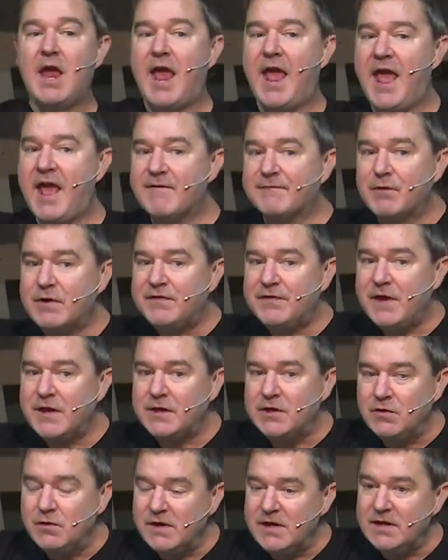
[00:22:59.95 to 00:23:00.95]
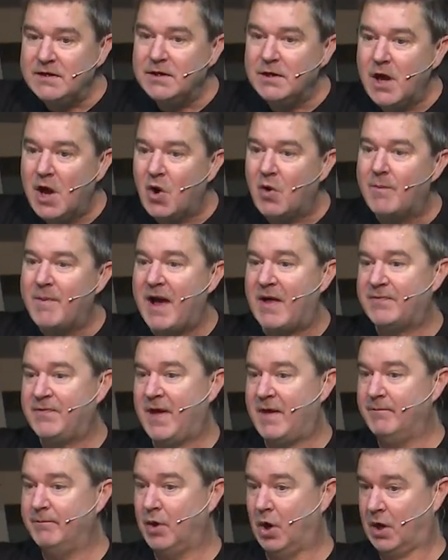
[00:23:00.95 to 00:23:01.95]
everything you need to know about
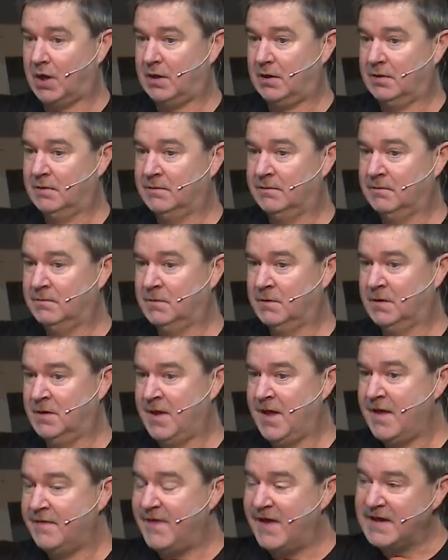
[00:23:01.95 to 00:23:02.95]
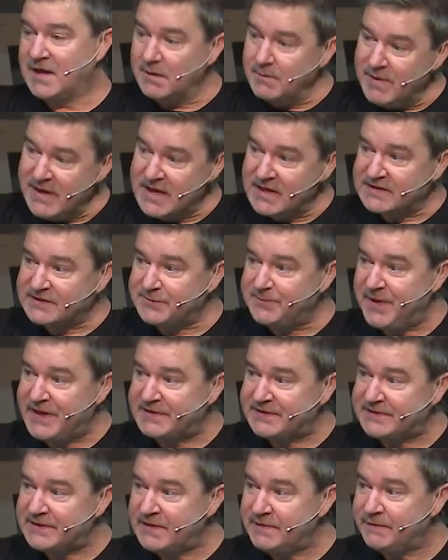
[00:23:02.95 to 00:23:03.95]
that book. They can be
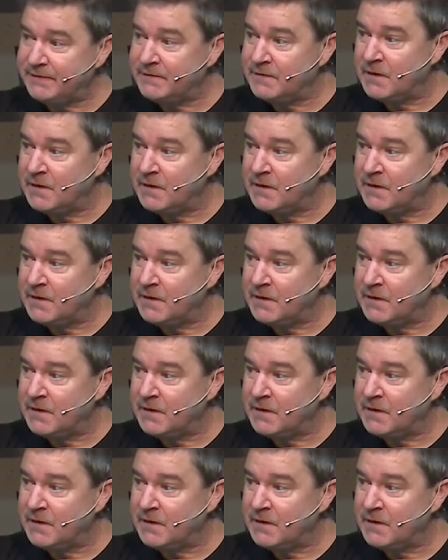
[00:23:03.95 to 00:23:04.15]
expensive.